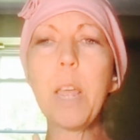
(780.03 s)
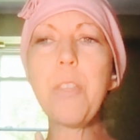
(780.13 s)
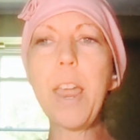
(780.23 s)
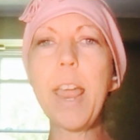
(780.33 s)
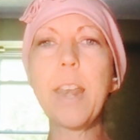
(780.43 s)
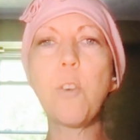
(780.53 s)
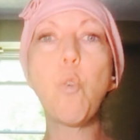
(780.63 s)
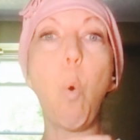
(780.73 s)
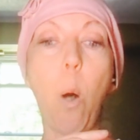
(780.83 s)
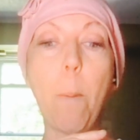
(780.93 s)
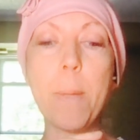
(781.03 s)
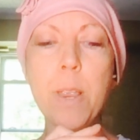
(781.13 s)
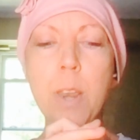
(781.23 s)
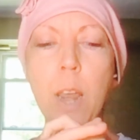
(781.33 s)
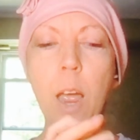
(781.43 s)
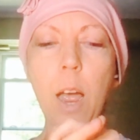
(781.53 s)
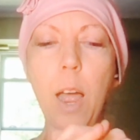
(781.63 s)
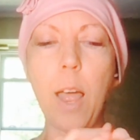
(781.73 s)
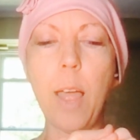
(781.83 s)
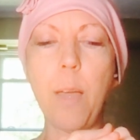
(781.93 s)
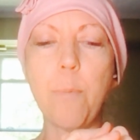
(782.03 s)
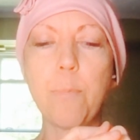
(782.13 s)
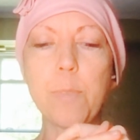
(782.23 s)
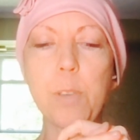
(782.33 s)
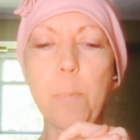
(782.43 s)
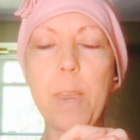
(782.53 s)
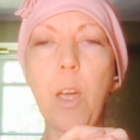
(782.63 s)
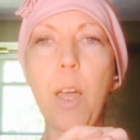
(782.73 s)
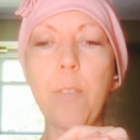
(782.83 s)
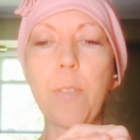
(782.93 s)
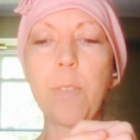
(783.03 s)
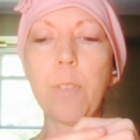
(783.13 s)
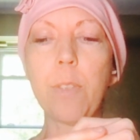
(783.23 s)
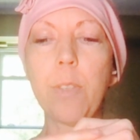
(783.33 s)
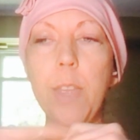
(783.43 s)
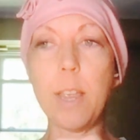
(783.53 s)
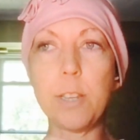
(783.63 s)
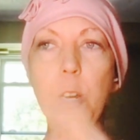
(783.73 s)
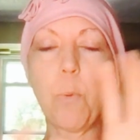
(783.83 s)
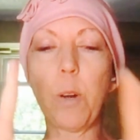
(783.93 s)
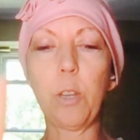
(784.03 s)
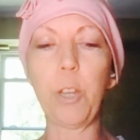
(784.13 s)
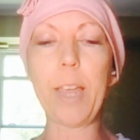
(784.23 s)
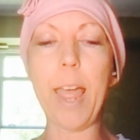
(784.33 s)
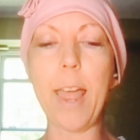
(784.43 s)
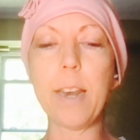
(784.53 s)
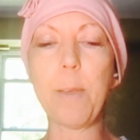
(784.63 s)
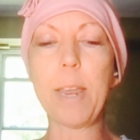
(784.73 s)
than norm. So beyond this, you want to look at,